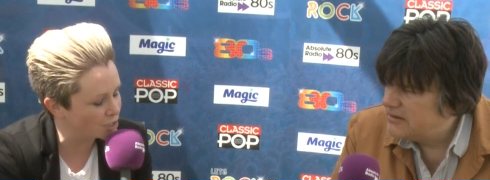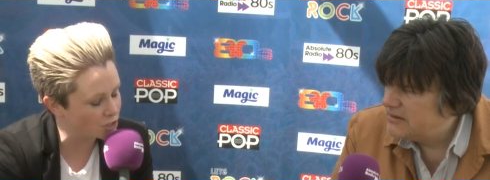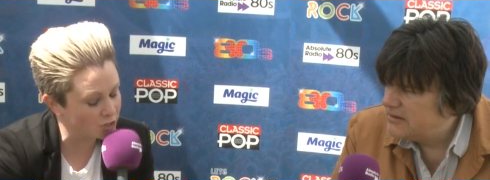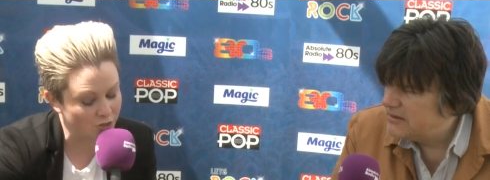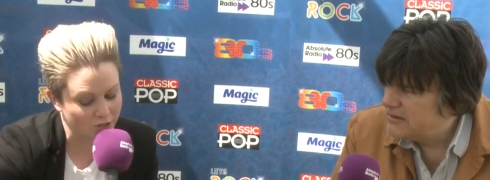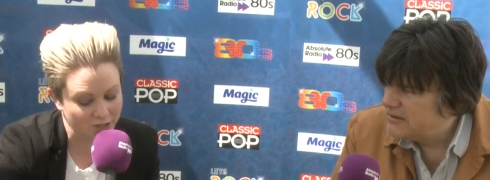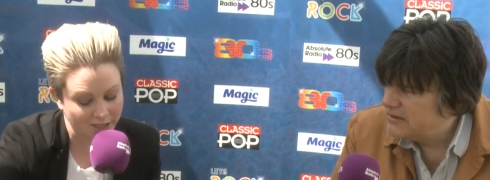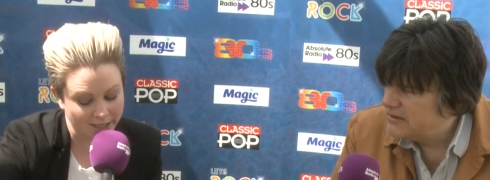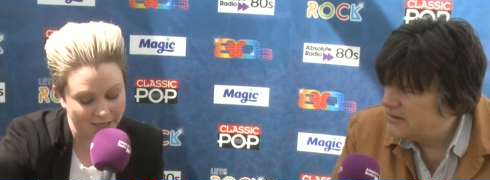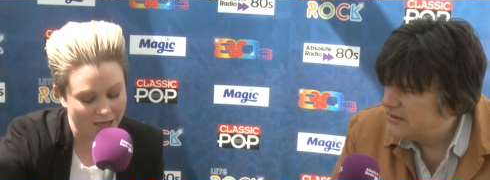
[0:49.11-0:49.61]
Speaker 1: Are
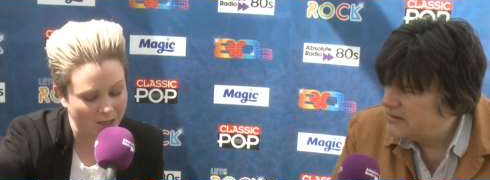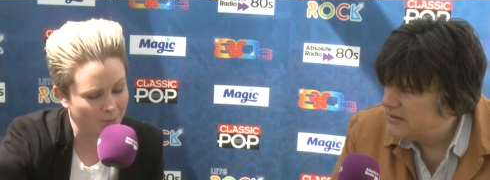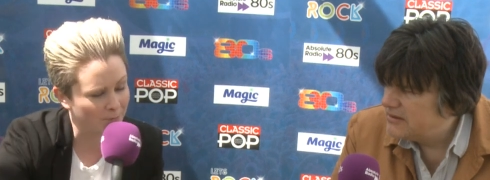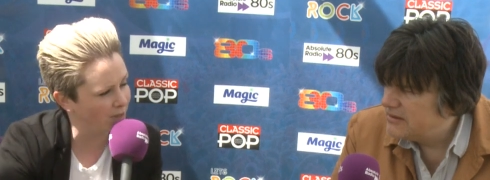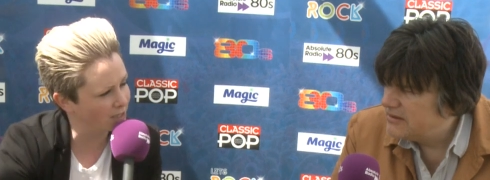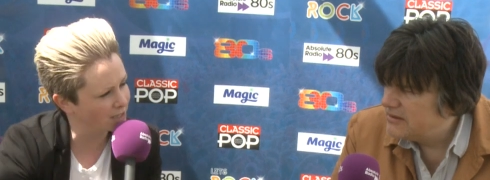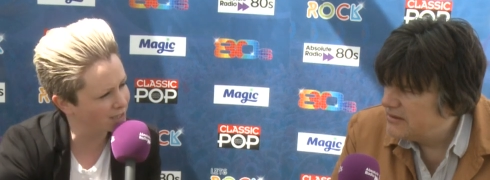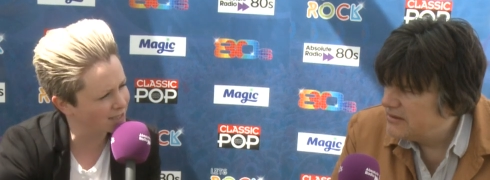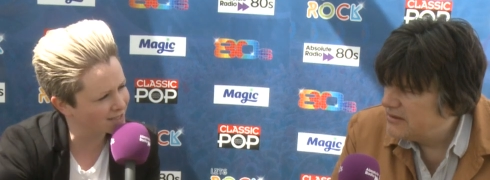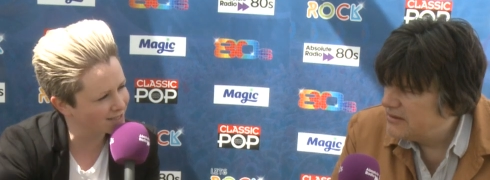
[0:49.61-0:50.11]
you usually
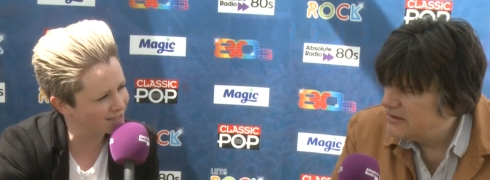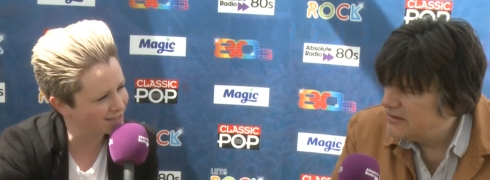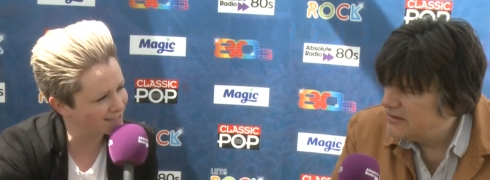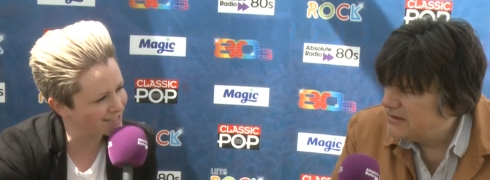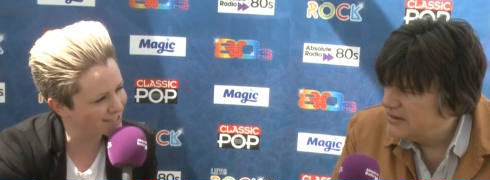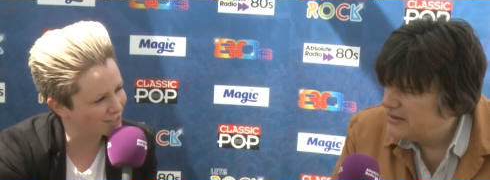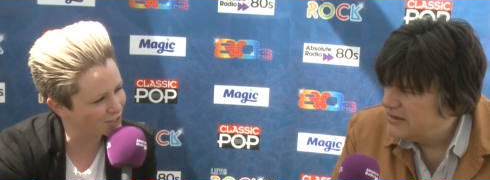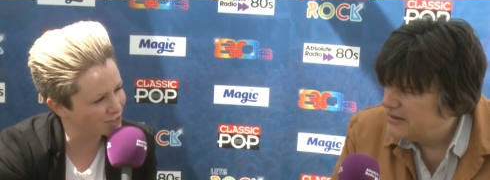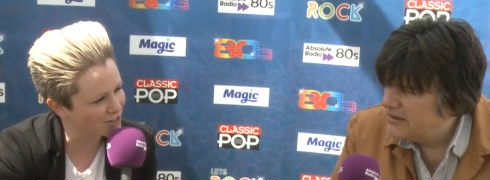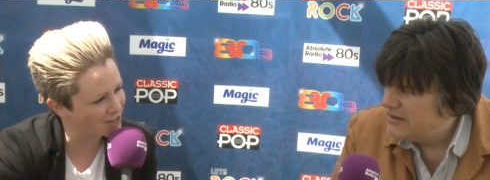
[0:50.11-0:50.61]
up by this
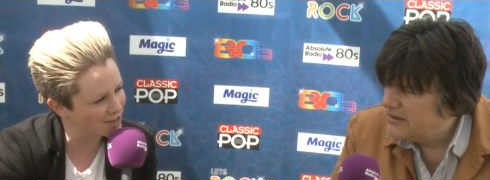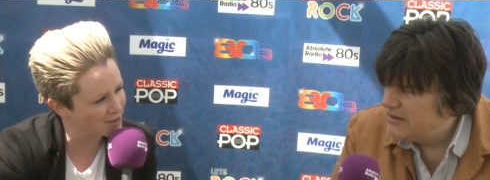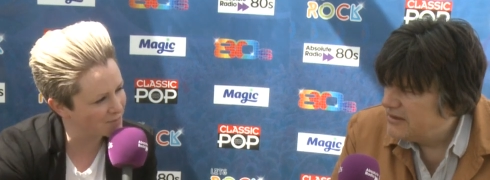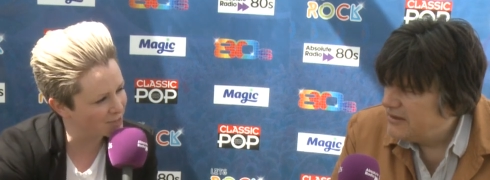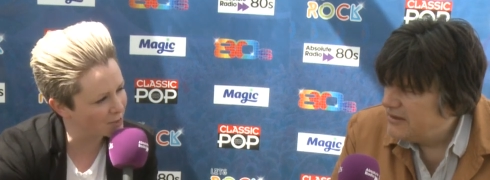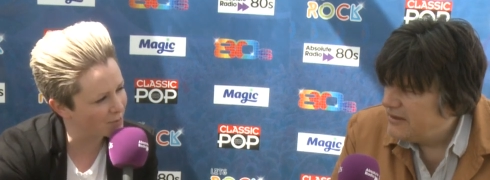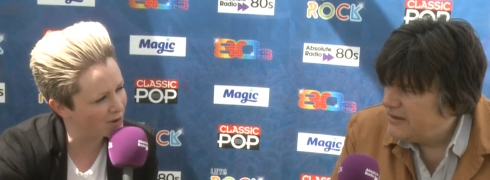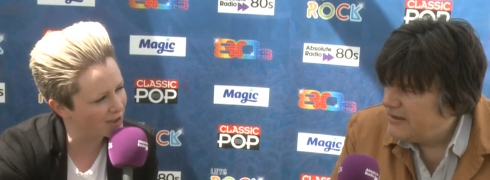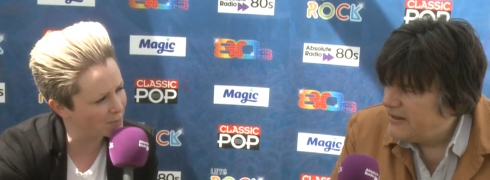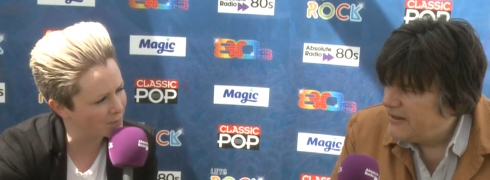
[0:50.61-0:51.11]
this
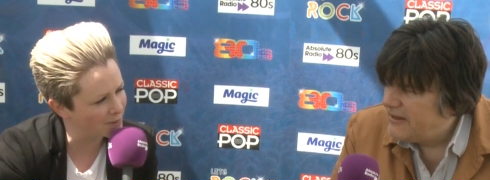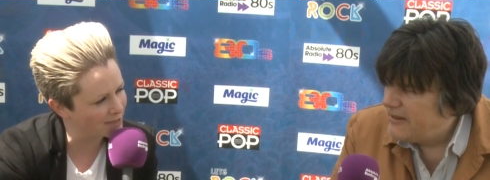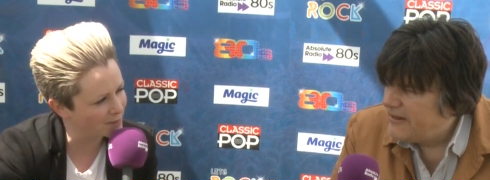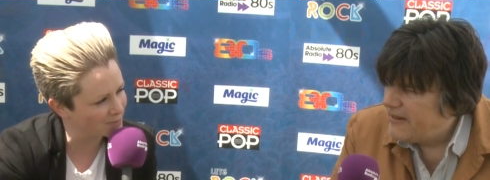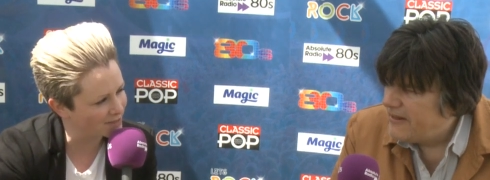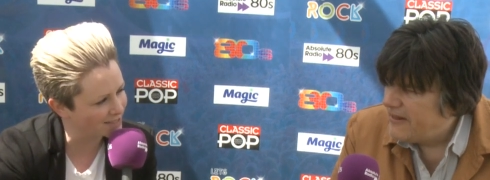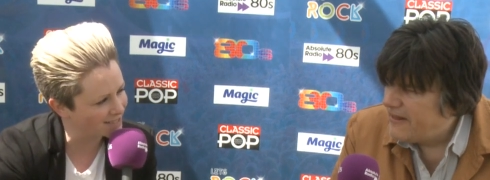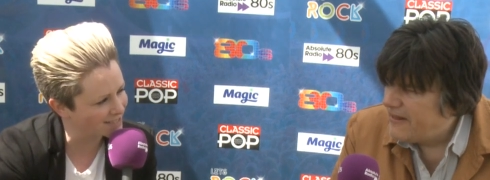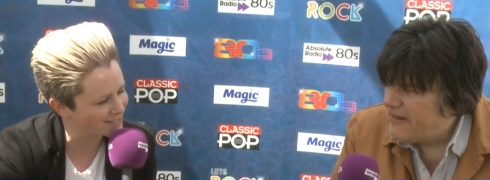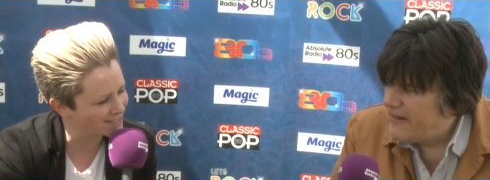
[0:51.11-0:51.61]
time? Are you out of
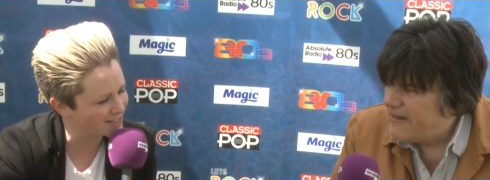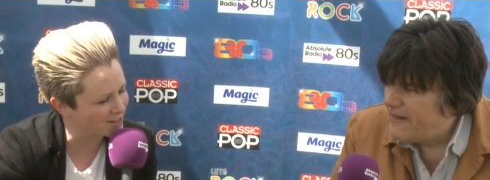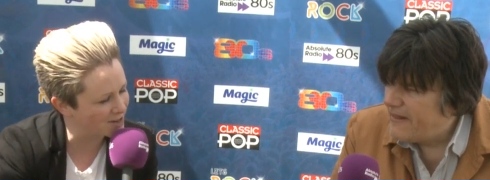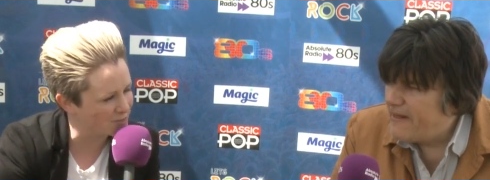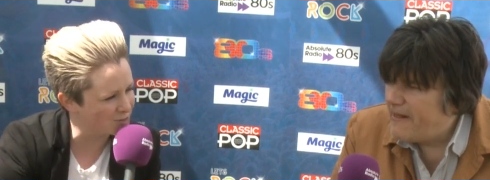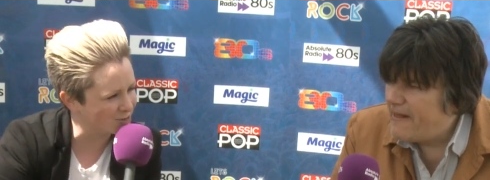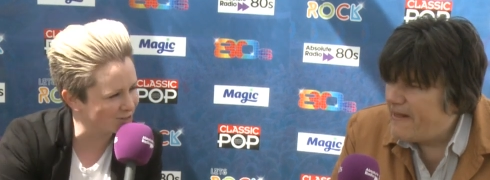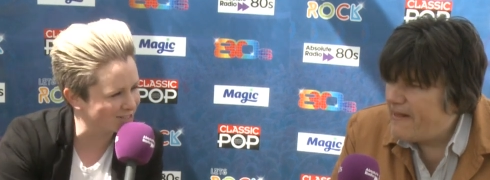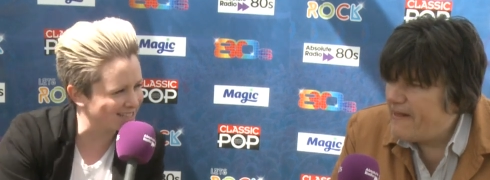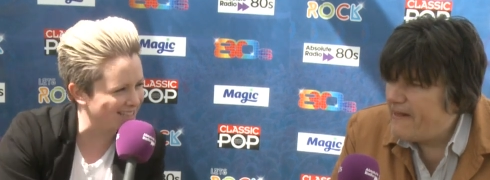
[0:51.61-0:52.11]
bed by this
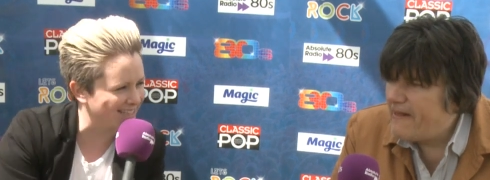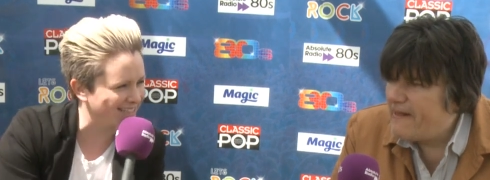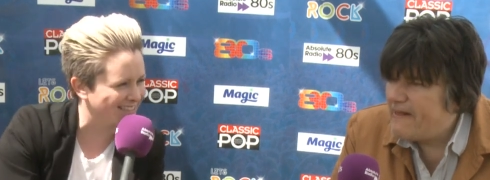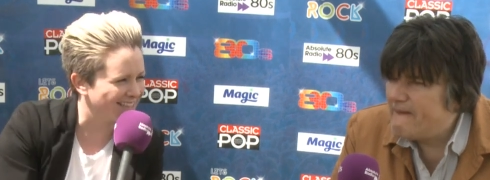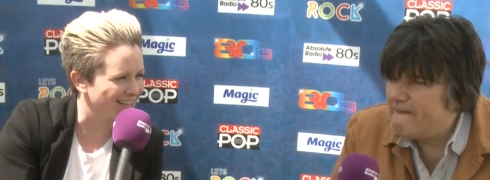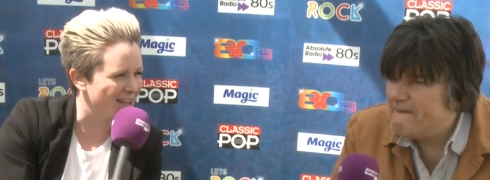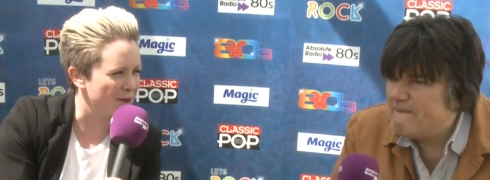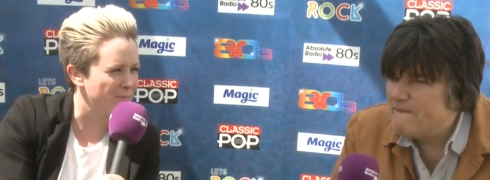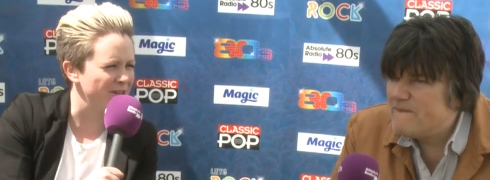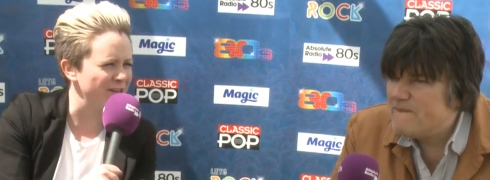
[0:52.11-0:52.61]
time, or uh, is
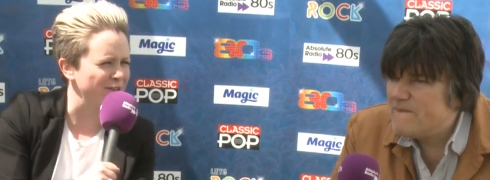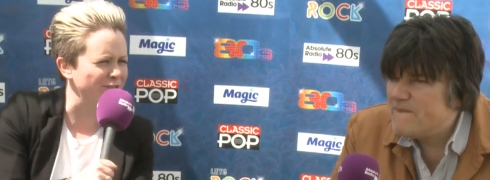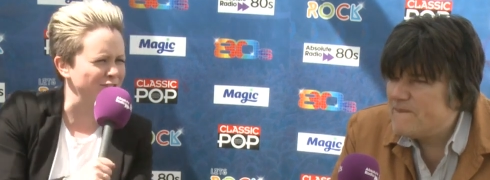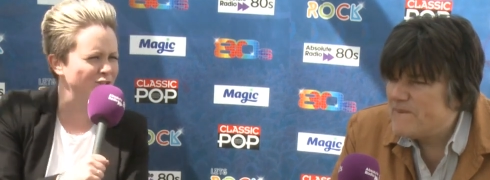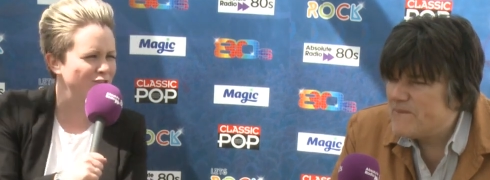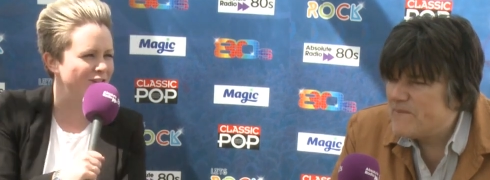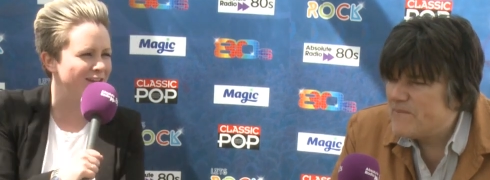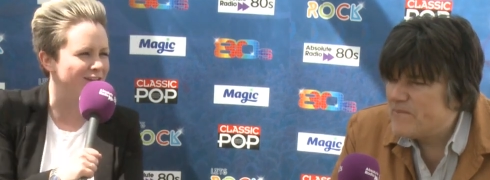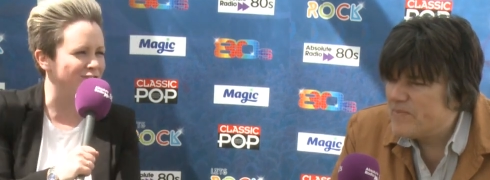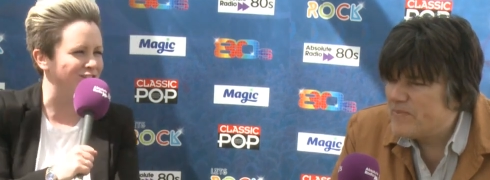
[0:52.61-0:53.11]
it uh, a bit of a
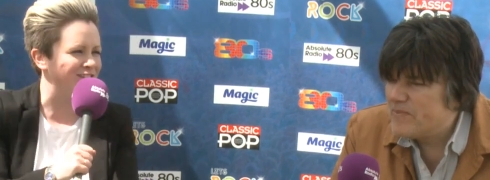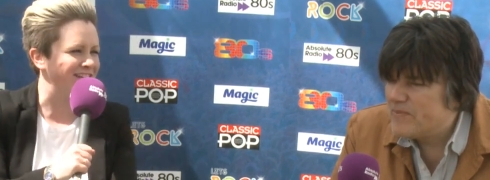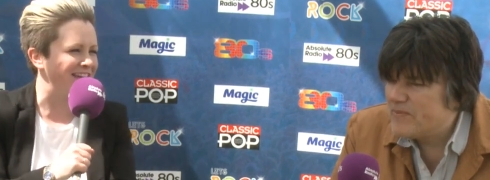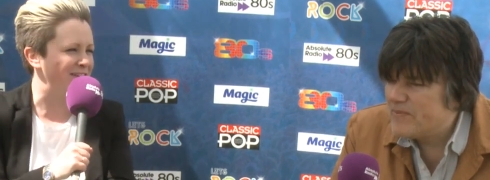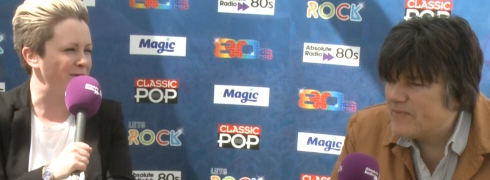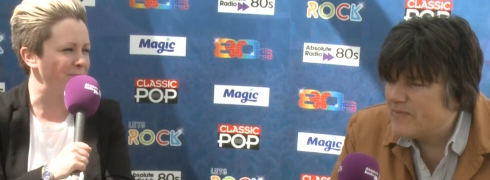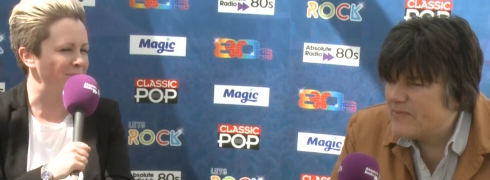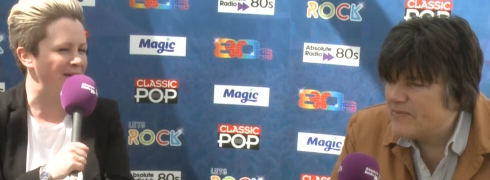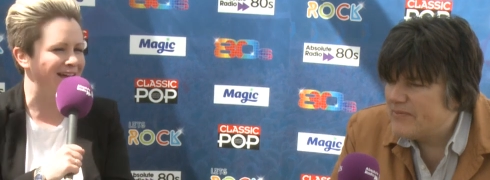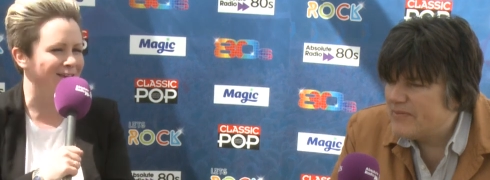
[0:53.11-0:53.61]
stretch to
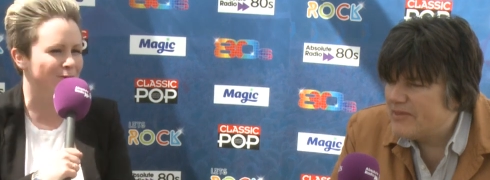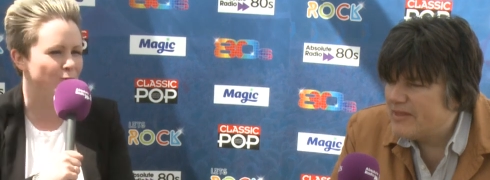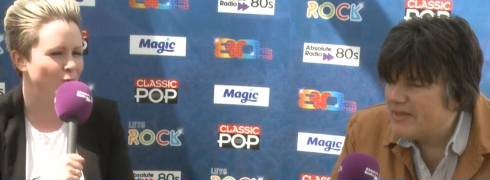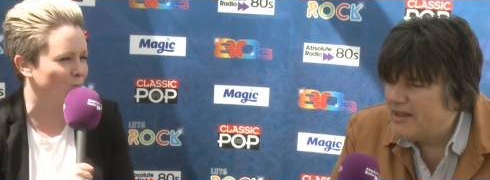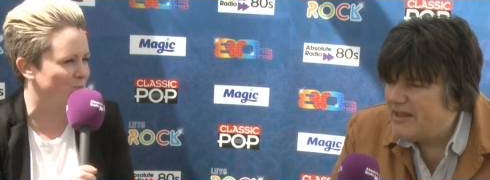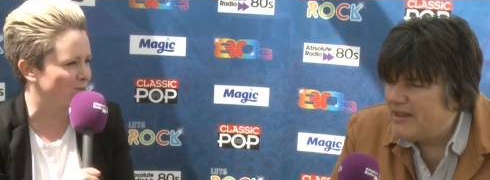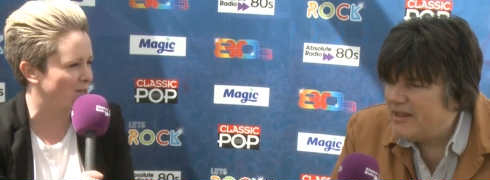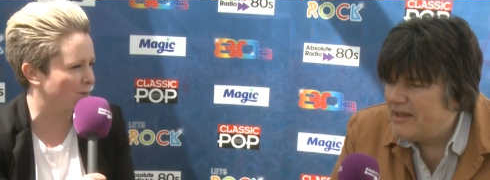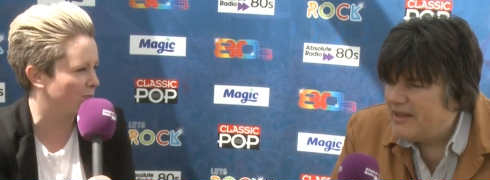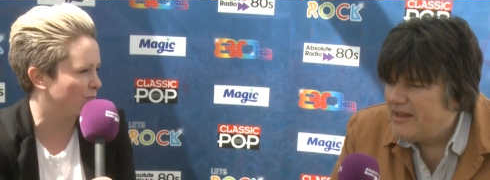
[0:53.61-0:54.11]
get the band
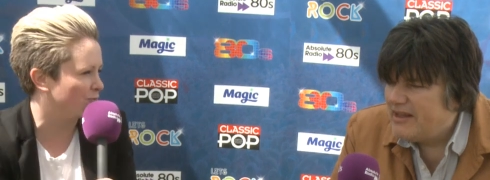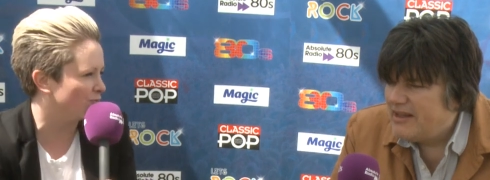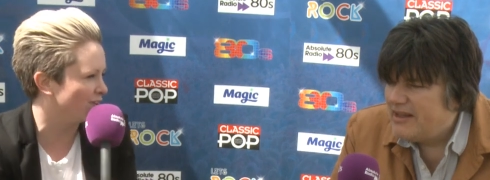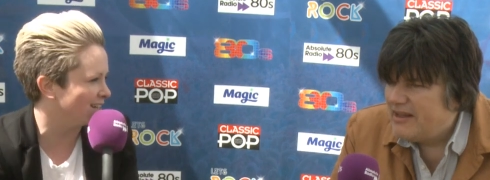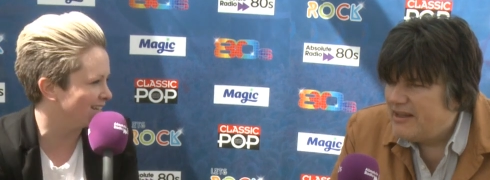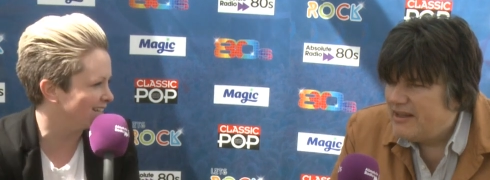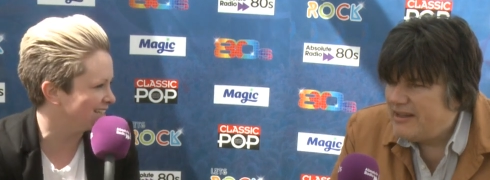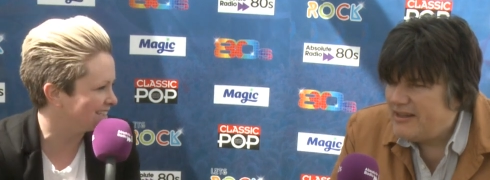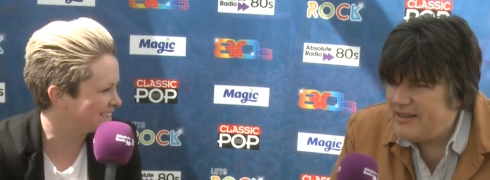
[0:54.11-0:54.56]
warmed up and ready?